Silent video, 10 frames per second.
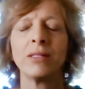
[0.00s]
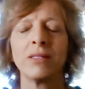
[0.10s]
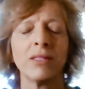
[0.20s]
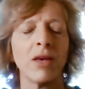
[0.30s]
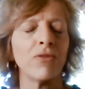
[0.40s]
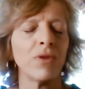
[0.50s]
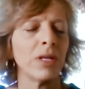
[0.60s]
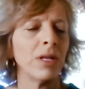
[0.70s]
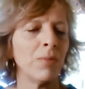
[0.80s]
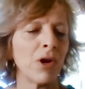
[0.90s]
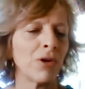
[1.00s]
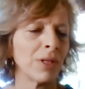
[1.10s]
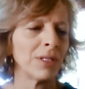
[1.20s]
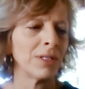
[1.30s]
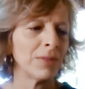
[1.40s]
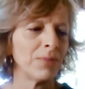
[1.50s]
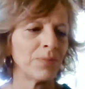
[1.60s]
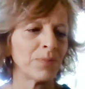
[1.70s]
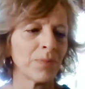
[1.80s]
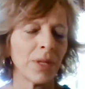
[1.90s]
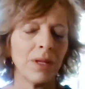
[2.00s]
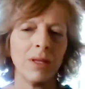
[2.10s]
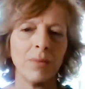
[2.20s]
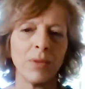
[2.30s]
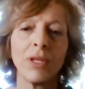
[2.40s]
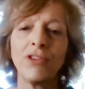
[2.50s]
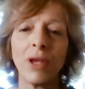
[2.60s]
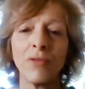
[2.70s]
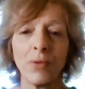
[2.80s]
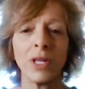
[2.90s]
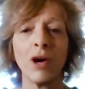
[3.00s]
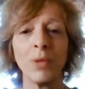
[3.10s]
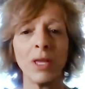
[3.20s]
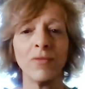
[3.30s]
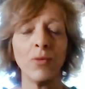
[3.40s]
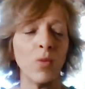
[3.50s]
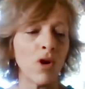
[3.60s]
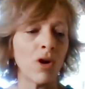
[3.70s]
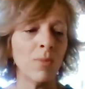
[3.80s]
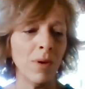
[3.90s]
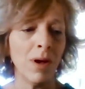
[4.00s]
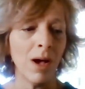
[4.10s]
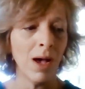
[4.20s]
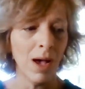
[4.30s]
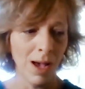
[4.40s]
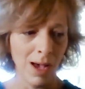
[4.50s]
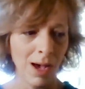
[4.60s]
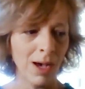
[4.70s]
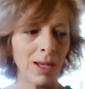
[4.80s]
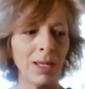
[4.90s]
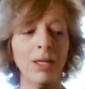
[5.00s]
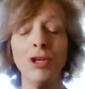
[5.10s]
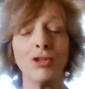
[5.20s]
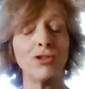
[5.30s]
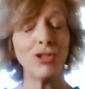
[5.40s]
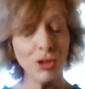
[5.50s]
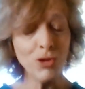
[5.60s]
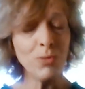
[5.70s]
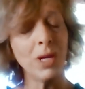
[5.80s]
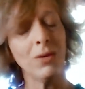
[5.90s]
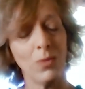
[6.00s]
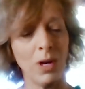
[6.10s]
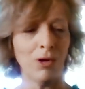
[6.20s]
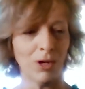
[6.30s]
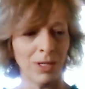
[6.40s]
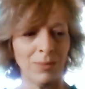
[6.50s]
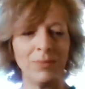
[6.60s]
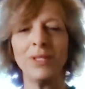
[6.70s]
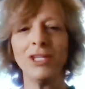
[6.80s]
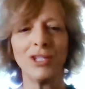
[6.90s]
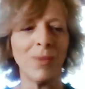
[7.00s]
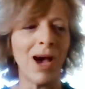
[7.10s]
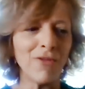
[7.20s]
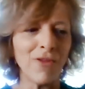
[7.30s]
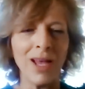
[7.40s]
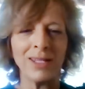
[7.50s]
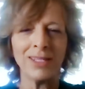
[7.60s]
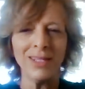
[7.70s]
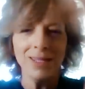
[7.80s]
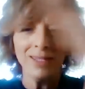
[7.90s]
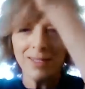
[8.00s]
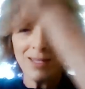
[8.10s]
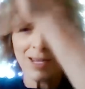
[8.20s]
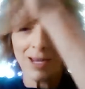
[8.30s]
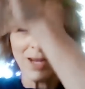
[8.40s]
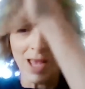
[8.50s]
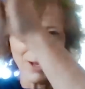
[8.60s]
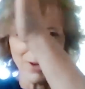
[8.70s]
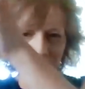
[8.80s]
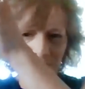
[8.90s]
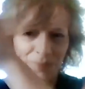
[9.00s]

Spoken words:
in Southern Maryland. Please, everyone, help me give a warm hug, Zoom welcome to my friend, Karen Haggard.